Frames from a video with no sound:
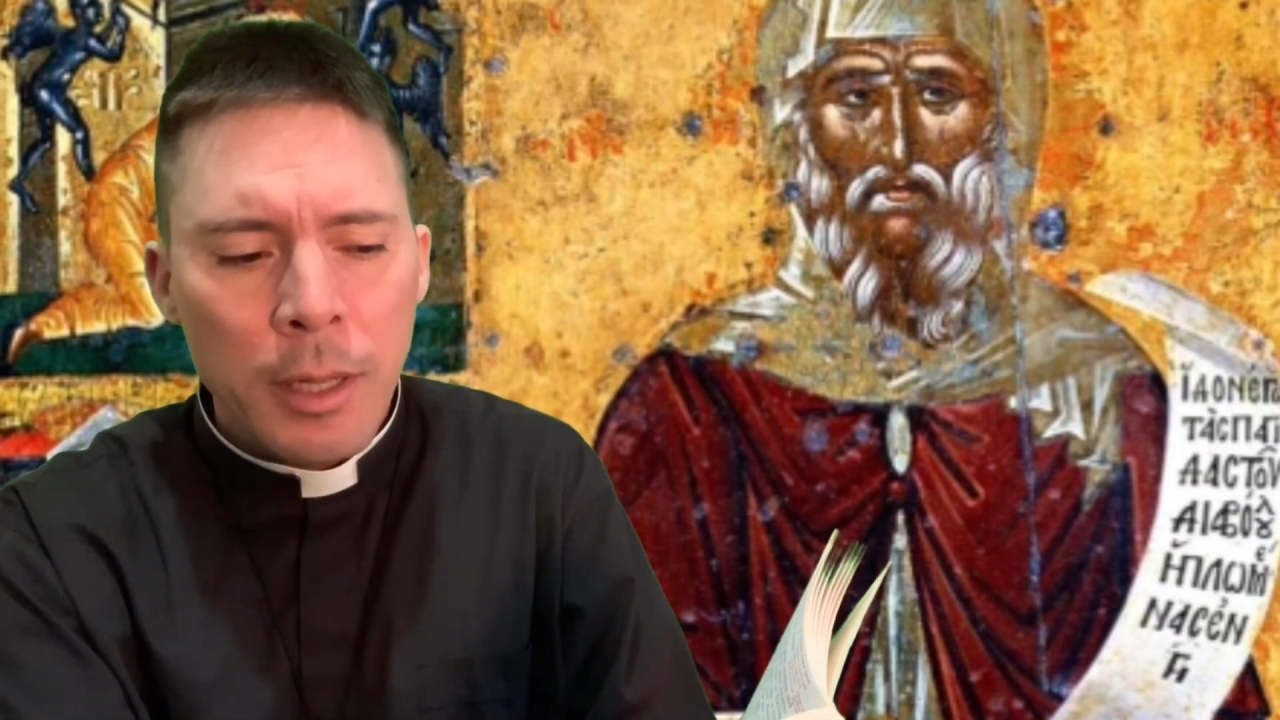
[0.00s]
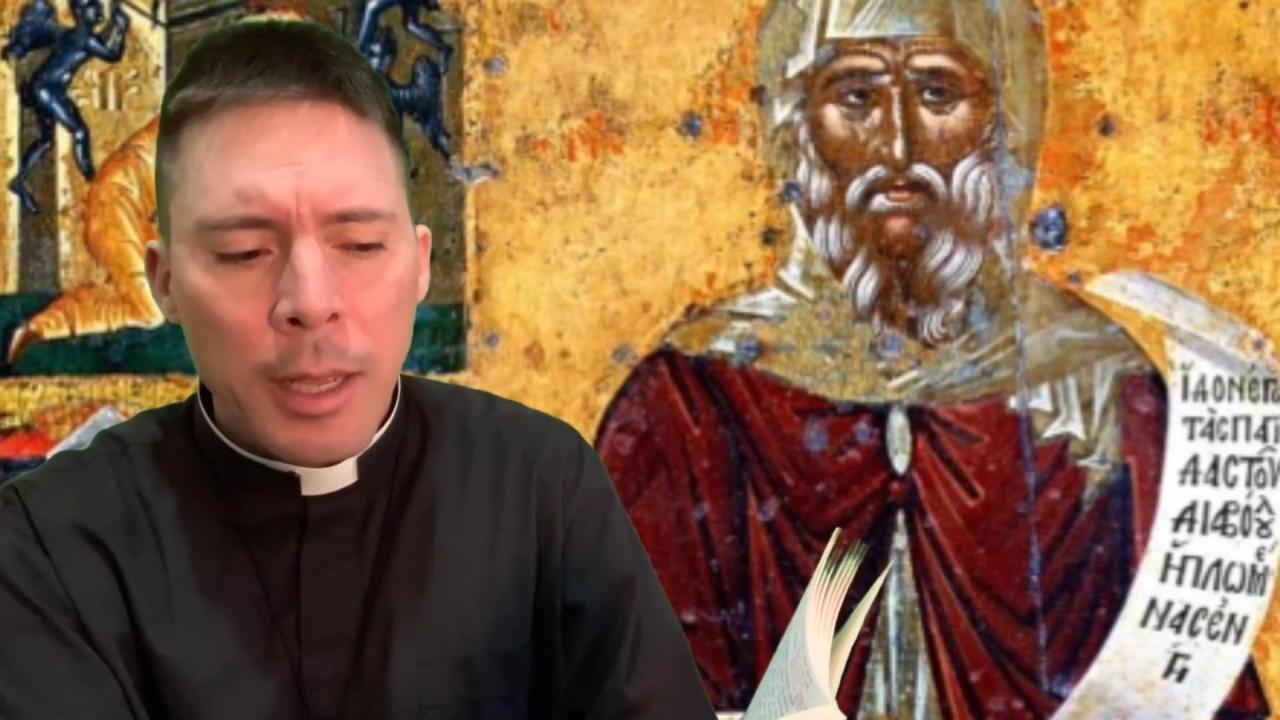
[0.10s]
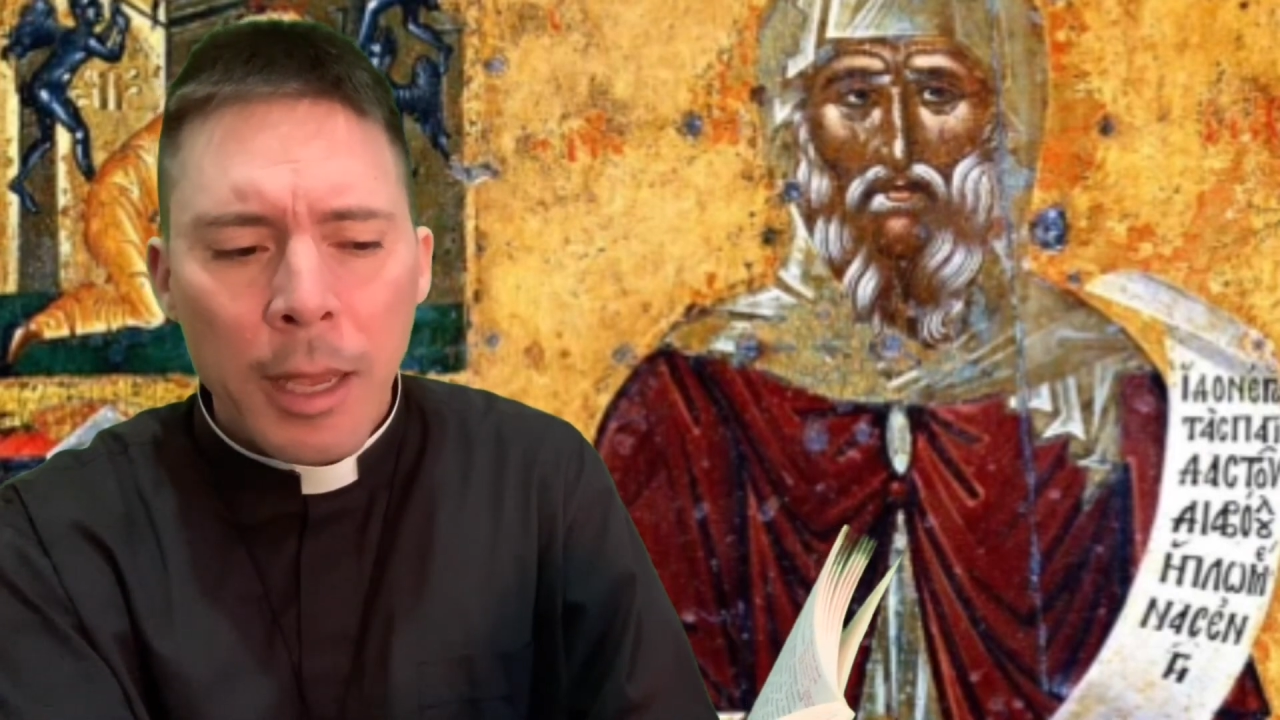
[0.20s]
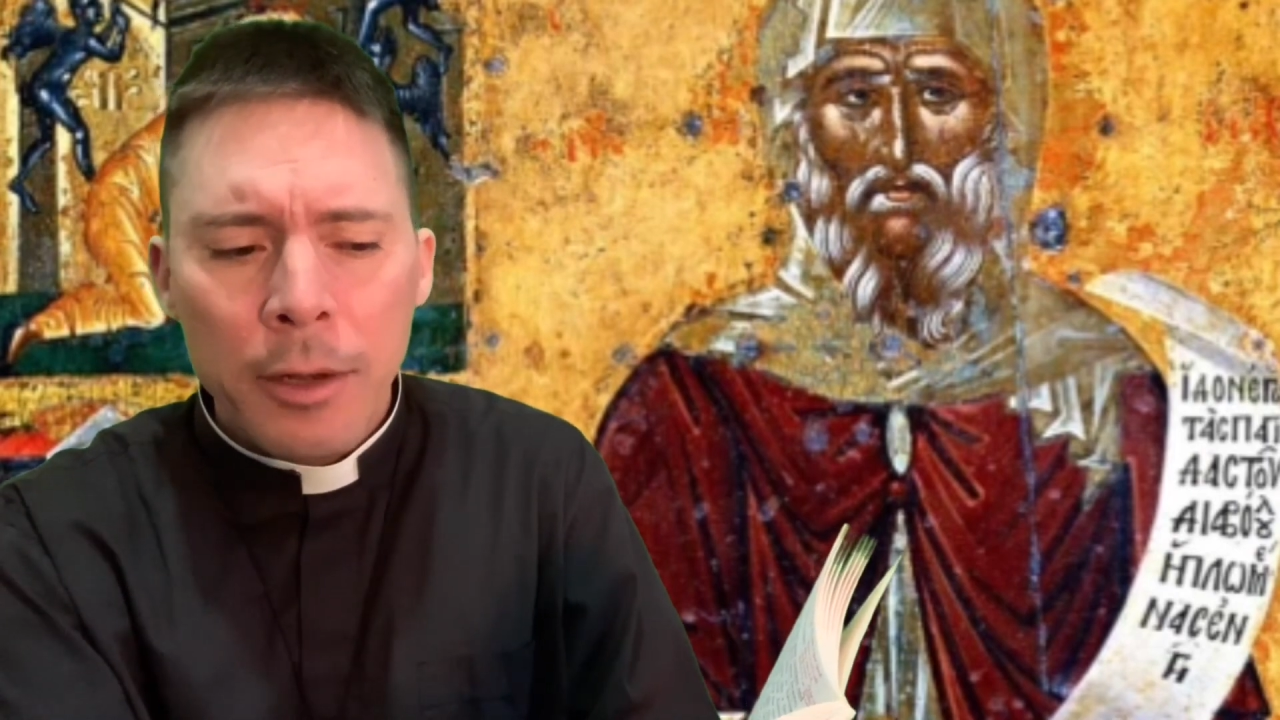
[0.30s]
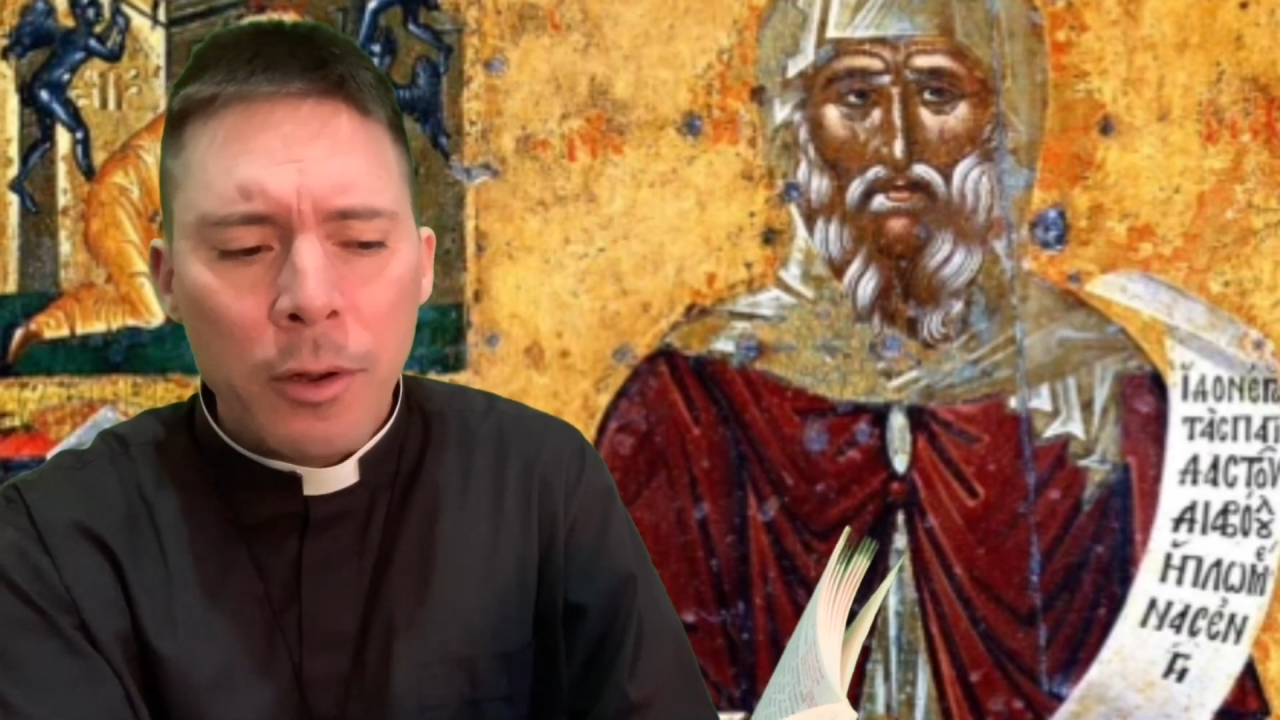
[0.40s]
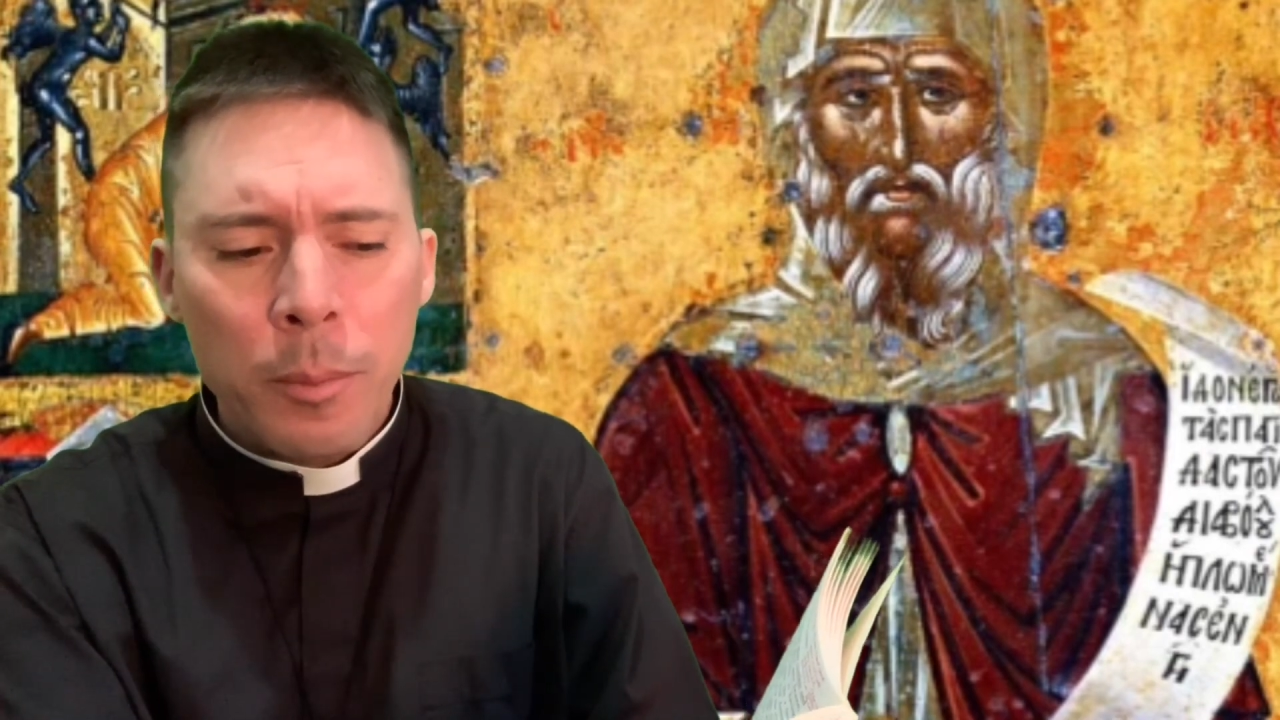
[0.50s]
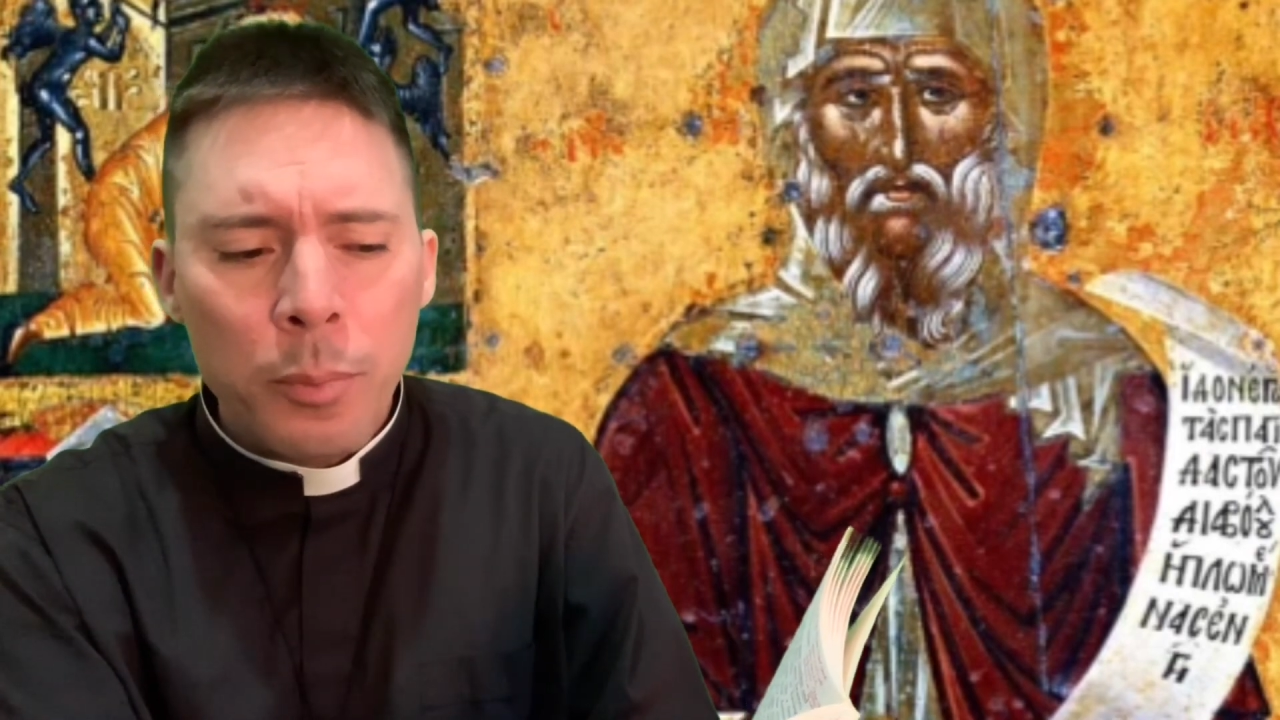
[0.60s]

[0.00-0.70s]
and our